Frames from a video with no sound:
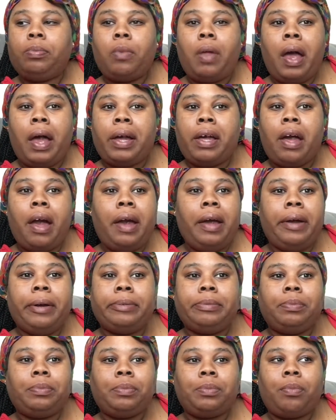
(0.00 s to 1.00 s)
I can't.
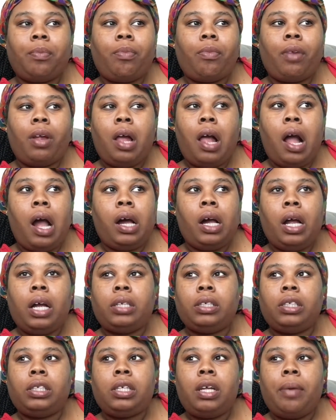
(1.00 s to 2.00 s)
I gotta
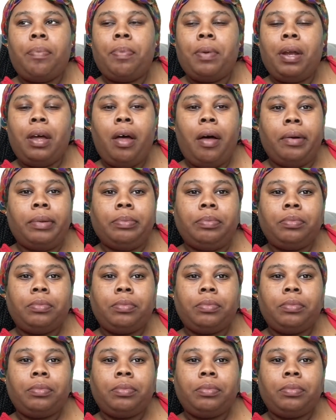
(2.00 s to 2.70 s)
step it up.